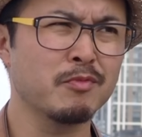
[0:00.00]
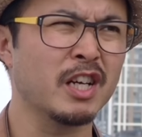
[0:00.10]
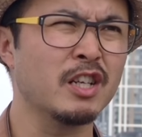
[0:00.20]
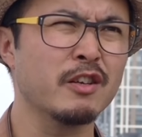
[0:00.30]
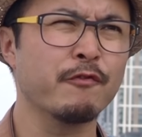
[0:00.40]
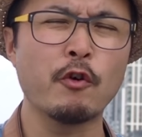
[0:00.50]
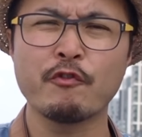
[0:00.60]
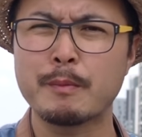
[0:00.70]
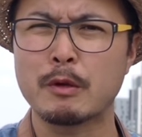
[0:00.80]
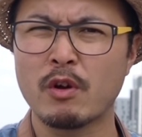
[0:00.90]
Kind of full
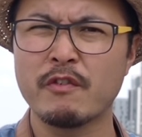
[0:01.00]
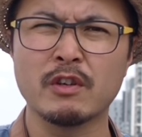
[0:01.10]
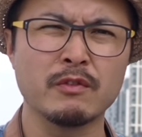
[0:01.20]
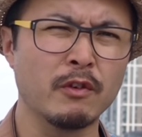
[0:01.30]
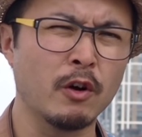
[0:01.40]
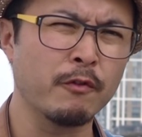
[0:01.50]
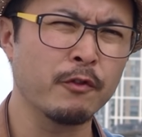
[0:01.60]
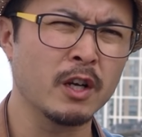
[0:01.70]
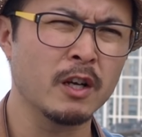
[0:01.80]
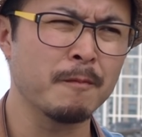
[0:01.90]
frame equivalent of
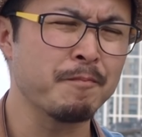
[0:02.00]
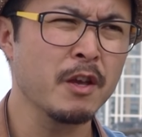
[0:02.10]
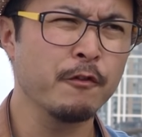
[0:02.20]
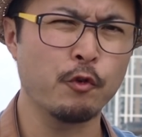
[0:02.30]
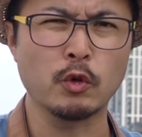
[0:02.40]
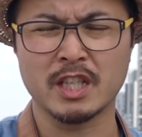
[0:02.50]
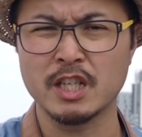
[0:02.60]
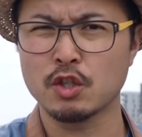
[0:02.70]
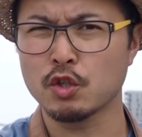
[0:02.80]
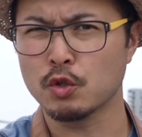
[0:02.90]

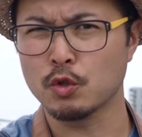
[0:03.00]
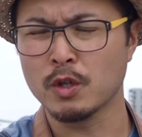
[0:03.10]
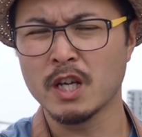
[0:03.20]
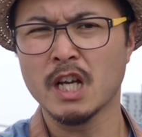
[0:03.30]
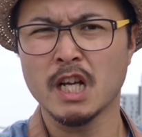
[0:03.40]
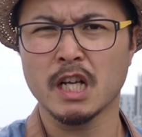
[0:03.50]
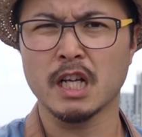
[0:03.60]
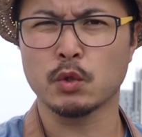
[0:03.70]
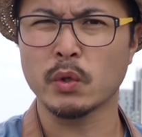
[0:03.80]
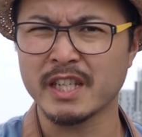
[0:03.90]
14 to
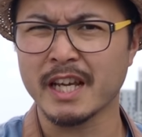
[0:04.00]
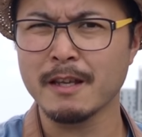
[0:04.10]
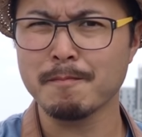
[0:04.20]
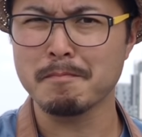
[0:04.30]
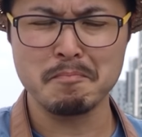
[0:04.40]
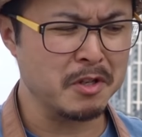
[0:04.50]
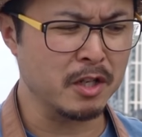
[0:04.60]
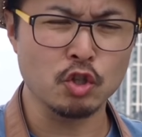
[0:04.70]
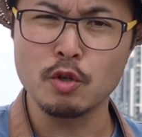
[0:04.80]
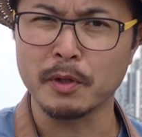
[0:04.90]
28,
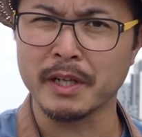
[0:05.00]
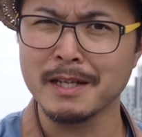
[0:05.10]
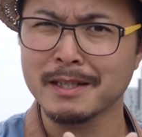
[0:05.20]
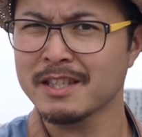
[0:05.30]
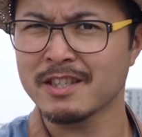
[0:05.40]
you know, 2.8.